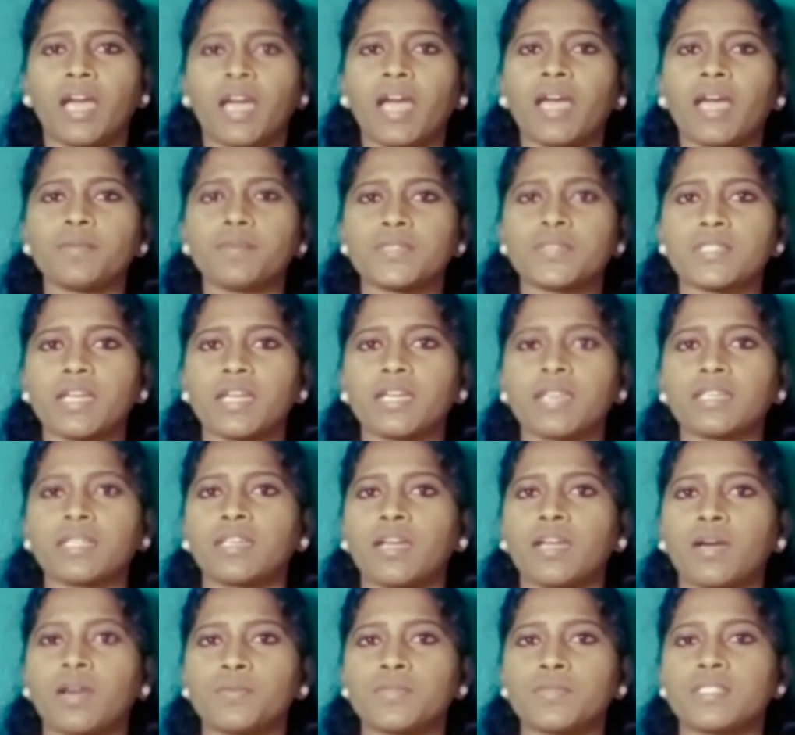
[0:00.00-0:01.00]
Abstract
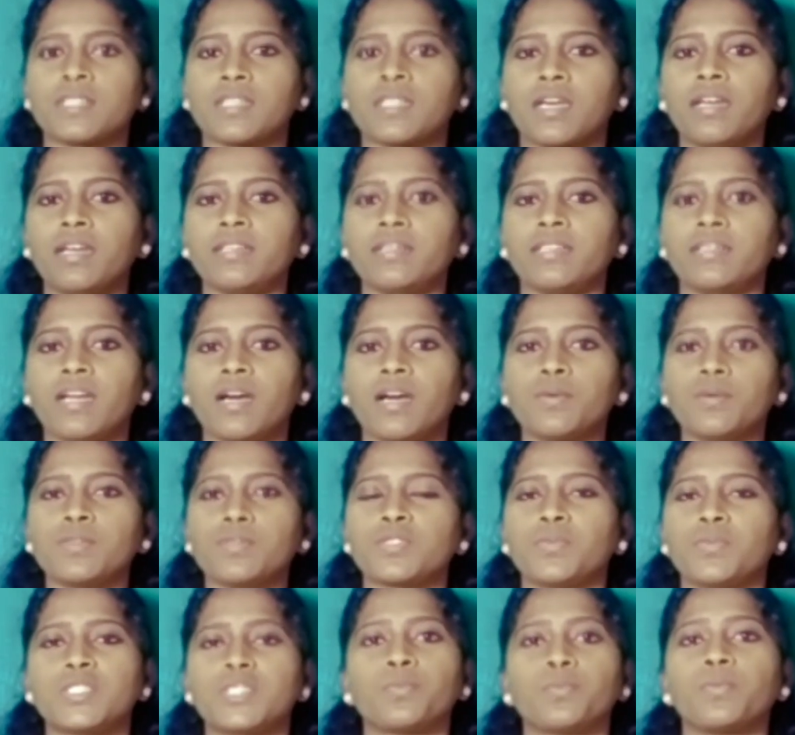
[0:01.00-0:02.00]
nouns are
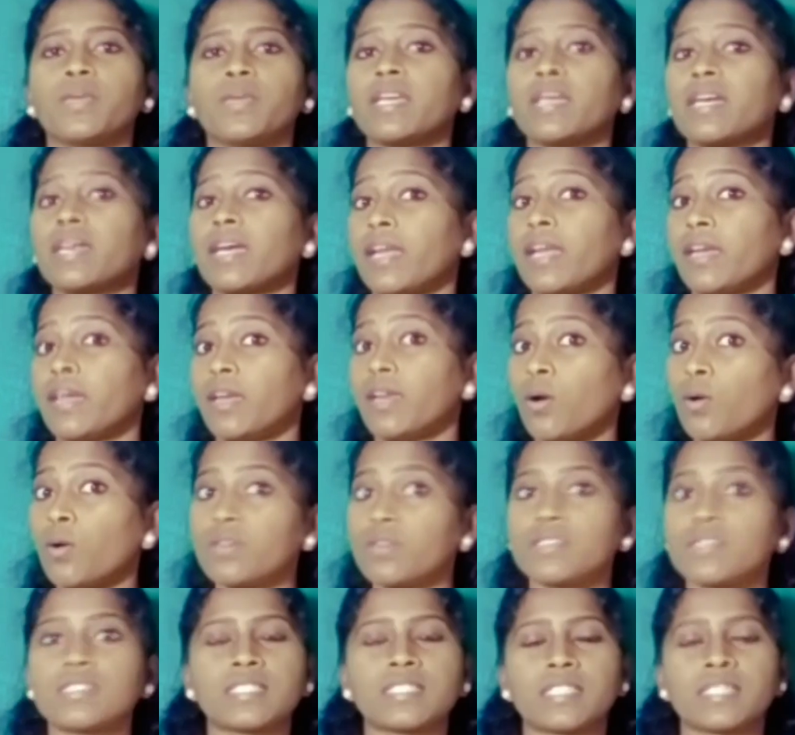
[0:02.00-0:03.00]
nouns which we
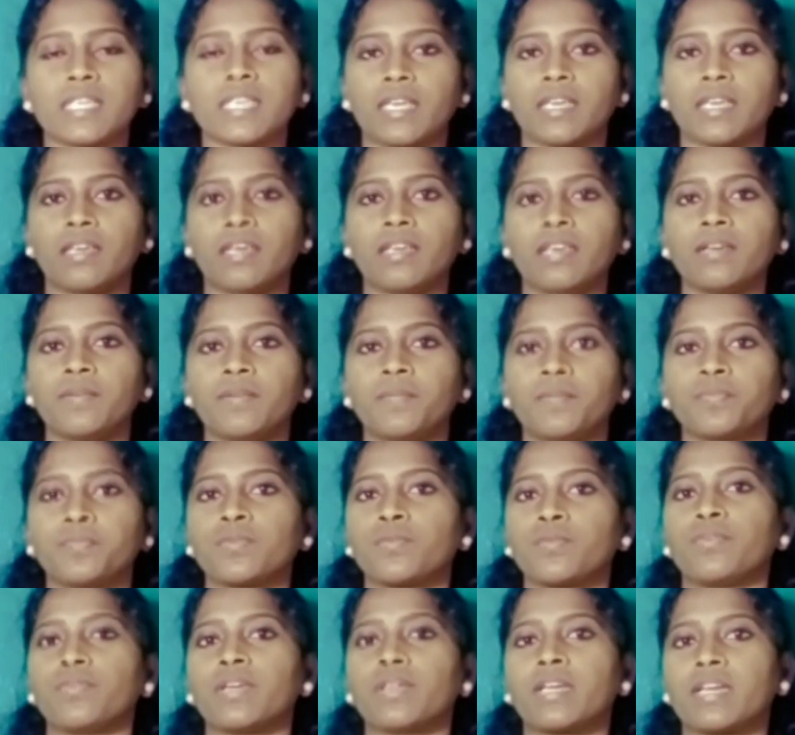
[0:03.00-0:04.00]
cannot see,
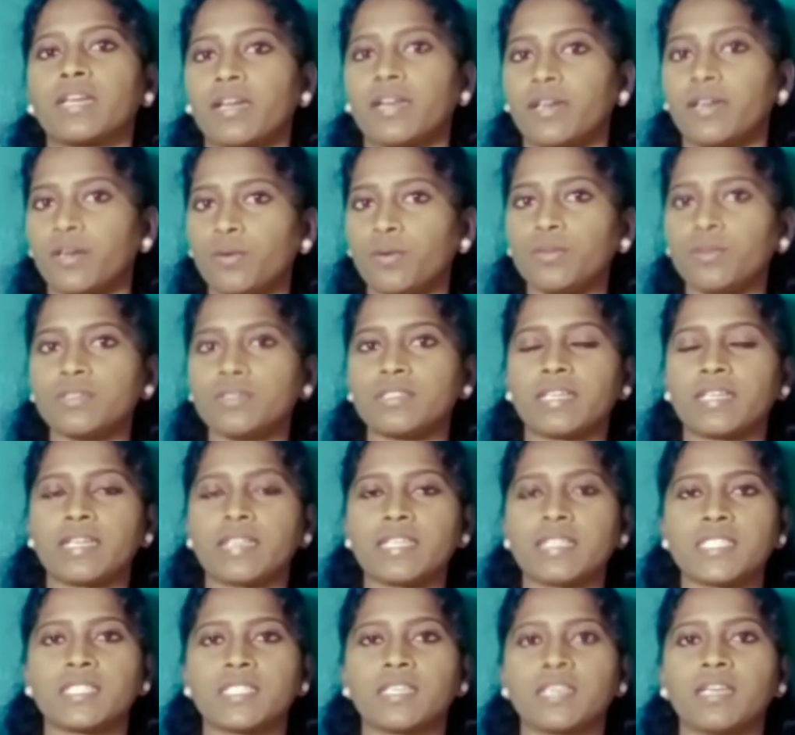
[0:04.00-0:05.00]
we cannot
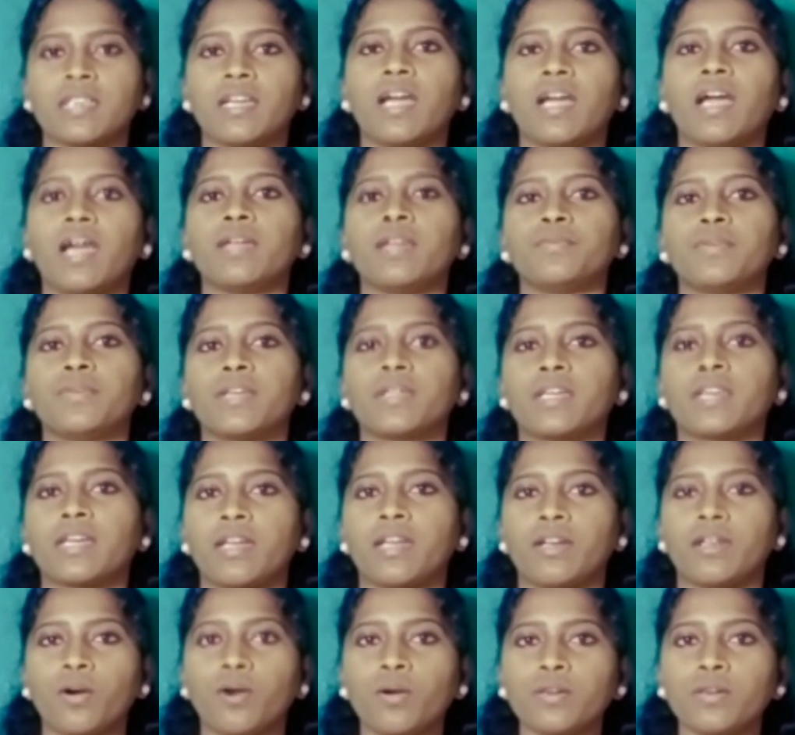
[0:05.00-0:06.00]
touch, and we
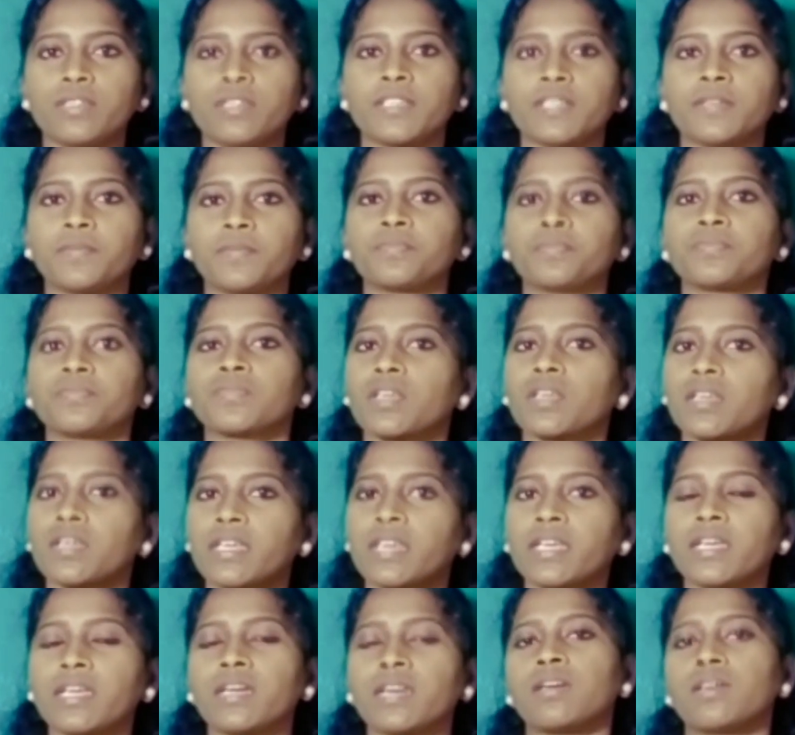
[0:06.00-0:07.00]
cannot
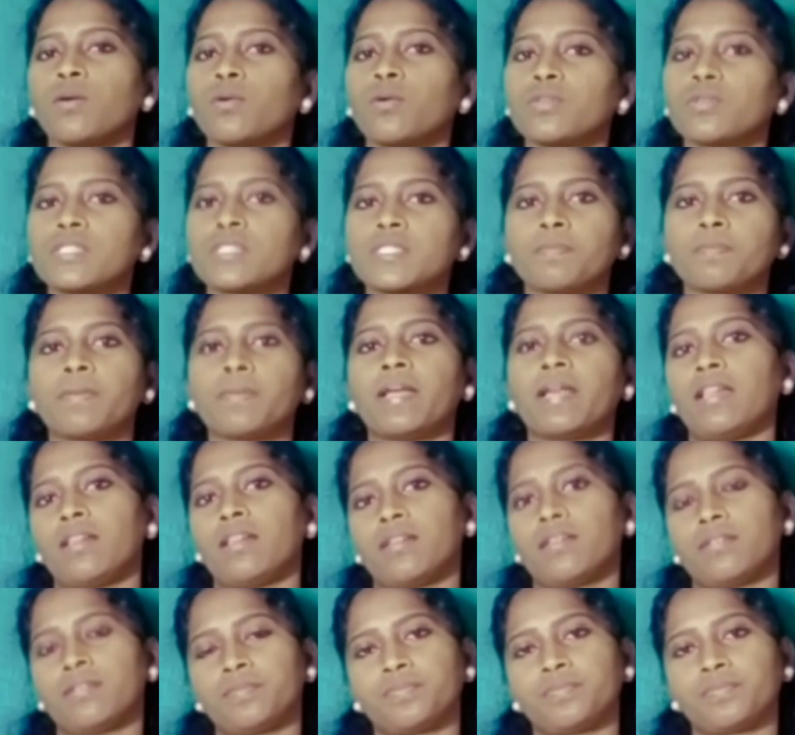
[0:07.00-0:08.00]
hear or
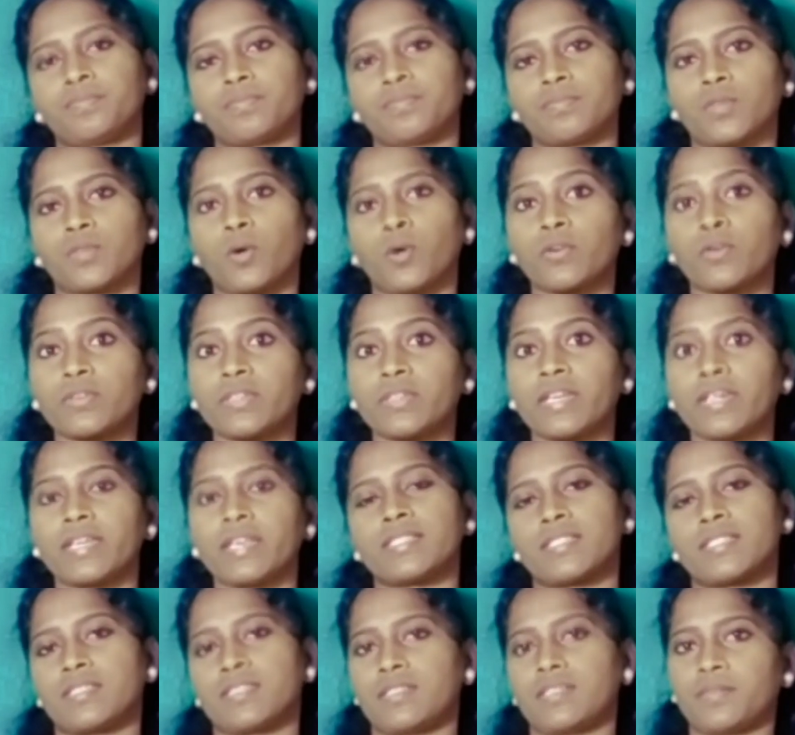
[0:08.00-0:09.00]
smell or
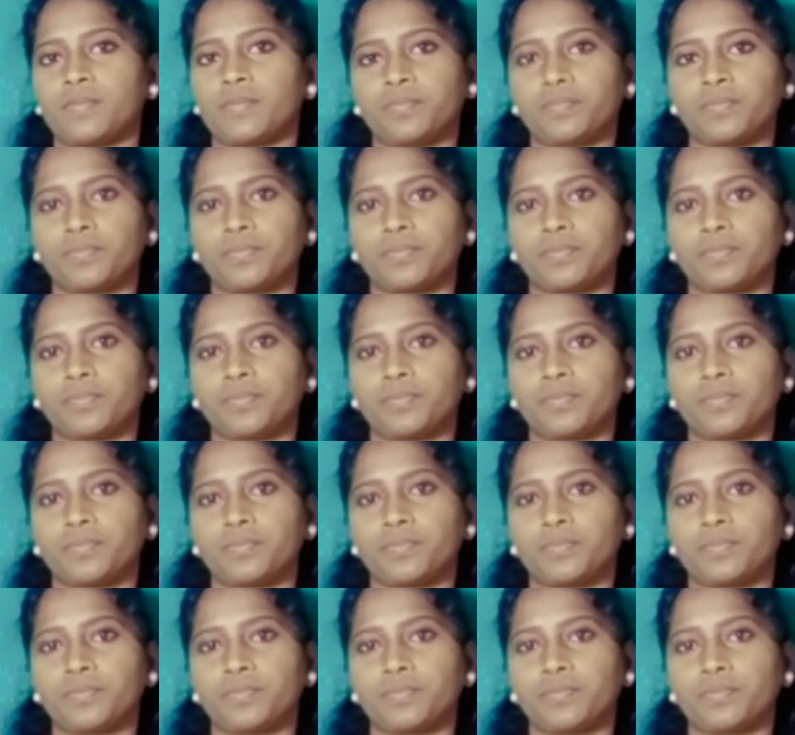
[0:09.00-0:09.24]
taste.